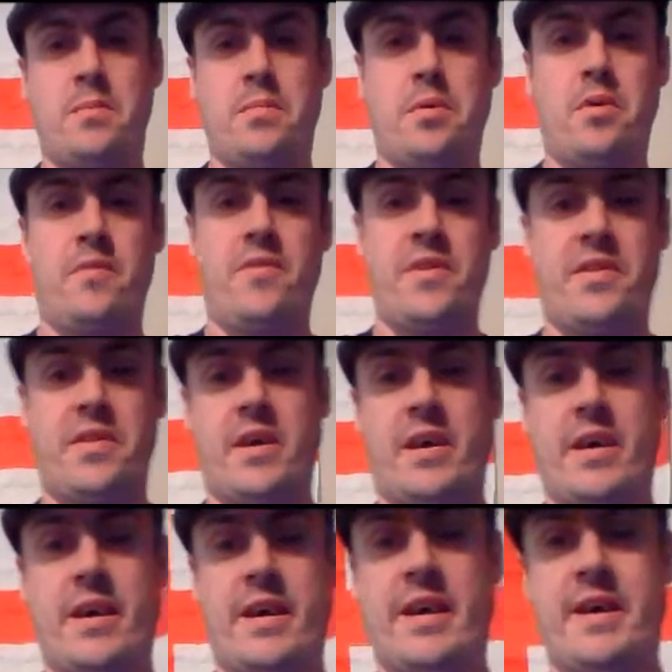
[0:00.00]
proving
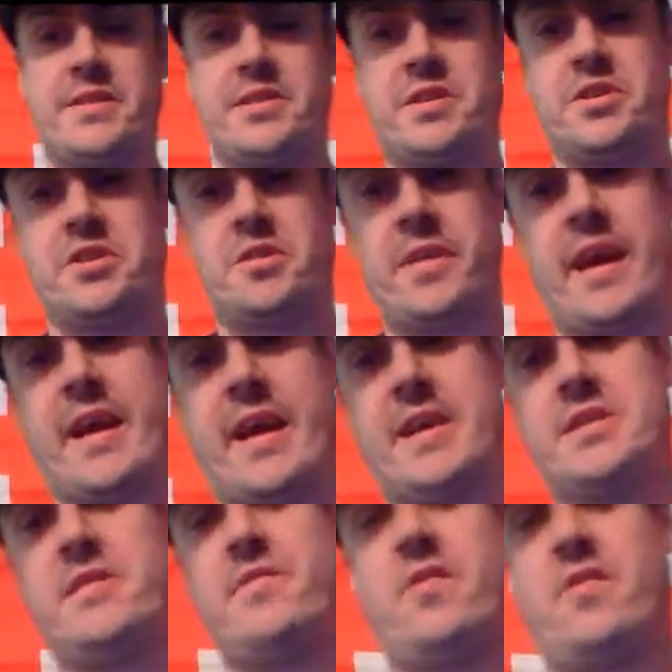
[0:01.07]
that it isn't just going to be a
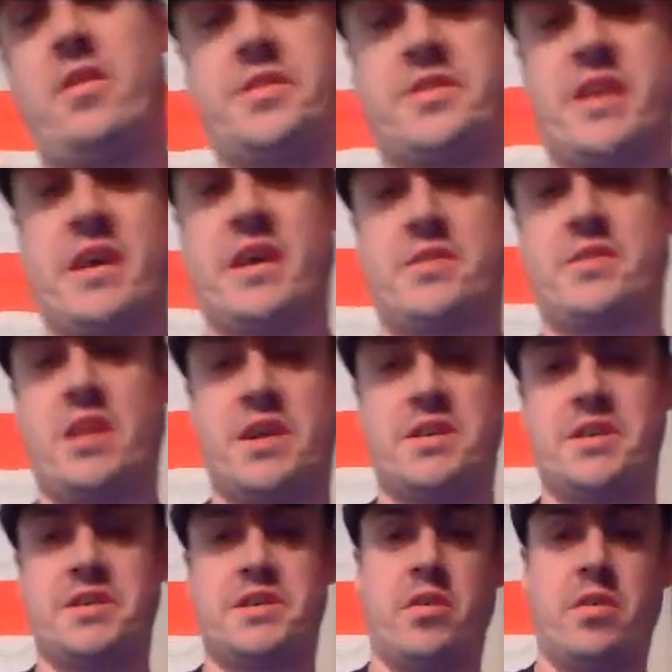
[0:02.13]
case of, the Styles clash
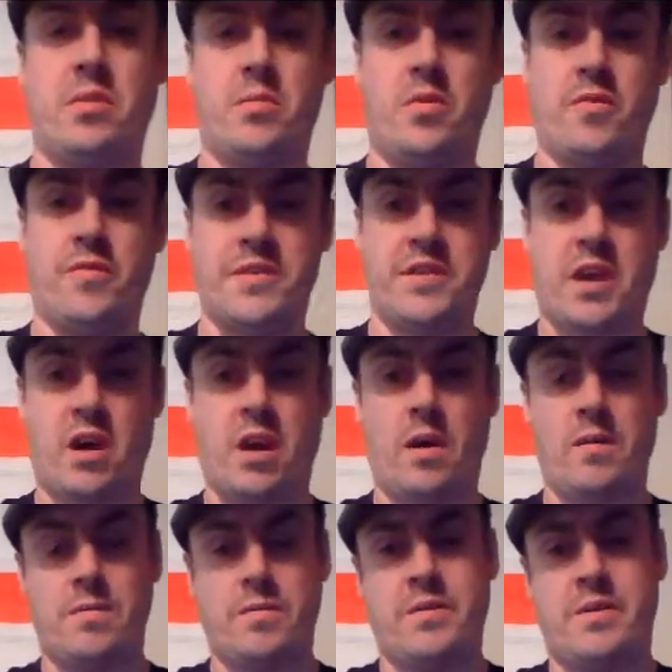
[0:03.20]
is the only move he's got
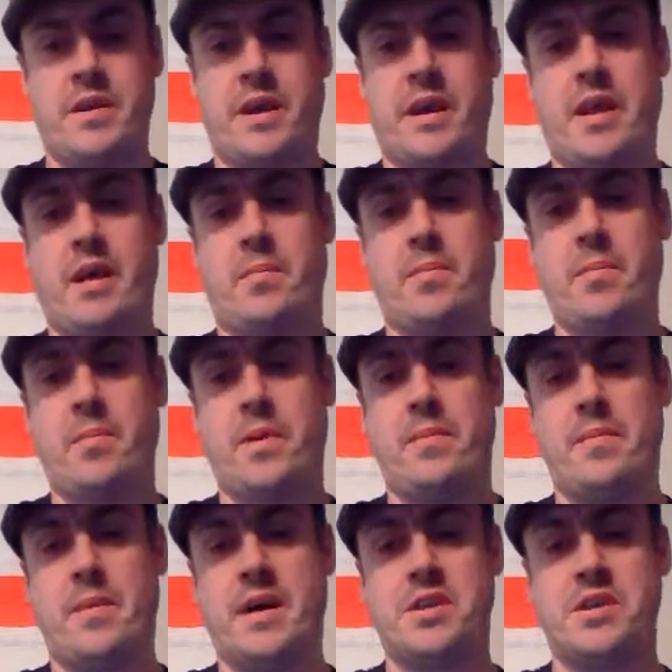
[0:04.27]
that can help him win a
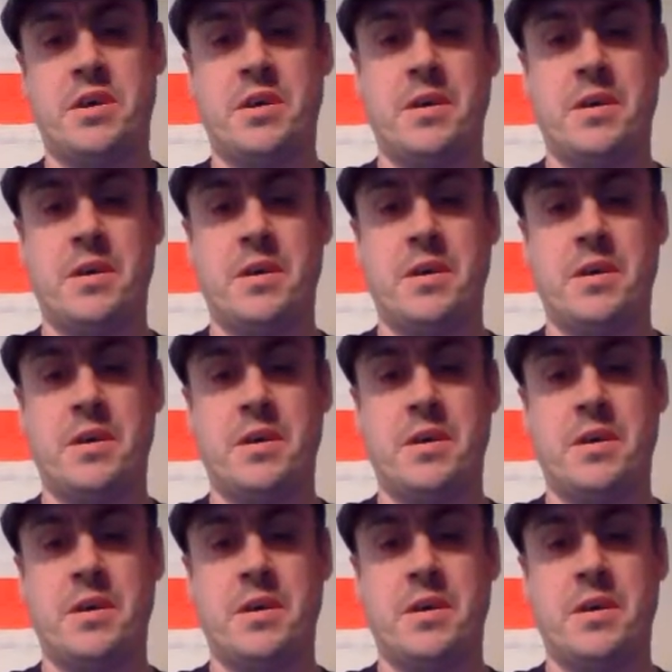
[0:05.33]
match.